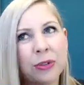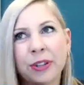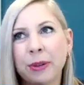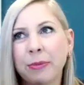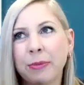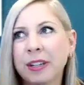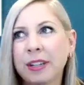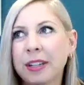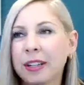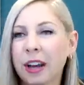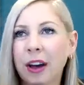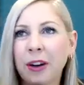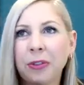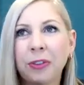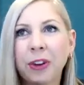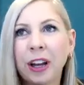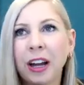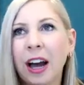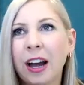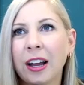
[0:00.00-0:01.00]
some stuff
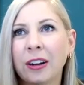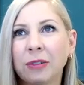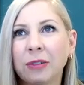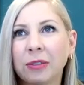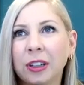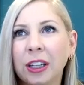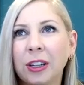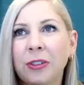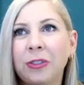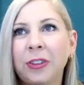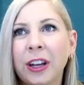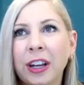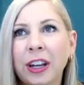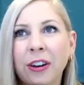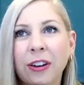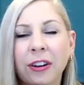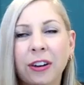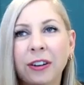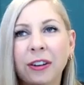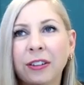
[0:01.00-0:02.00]
and kind of really
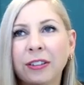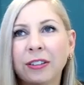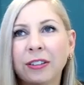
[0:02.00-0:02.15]
figure